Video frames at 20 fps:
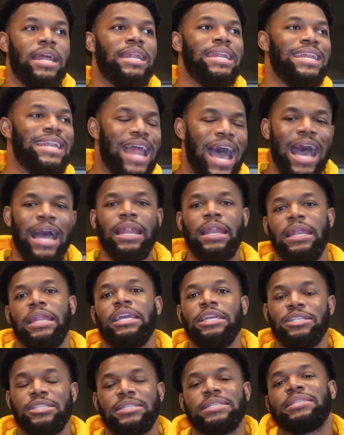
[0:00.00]
not
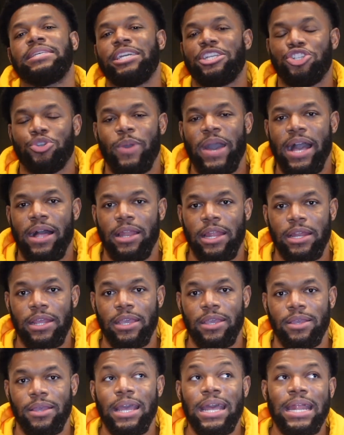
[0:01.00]
linked to
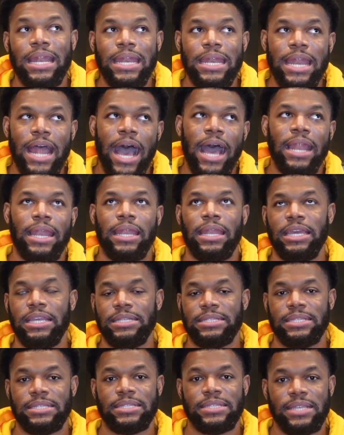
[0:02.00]
sexuality, not
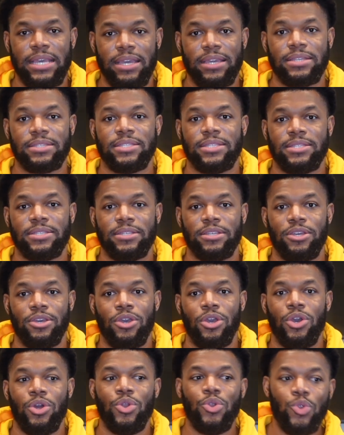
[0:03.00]
linked to sex.
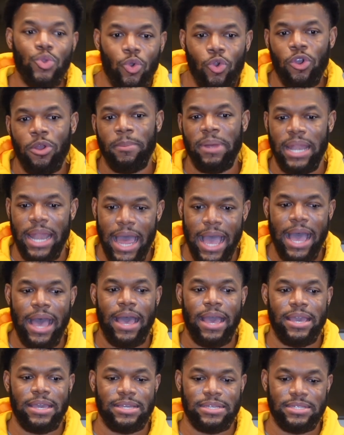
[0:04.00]

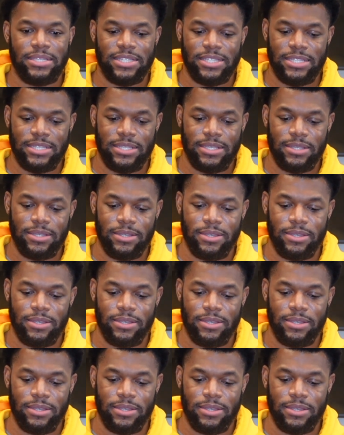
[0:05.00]
Normalize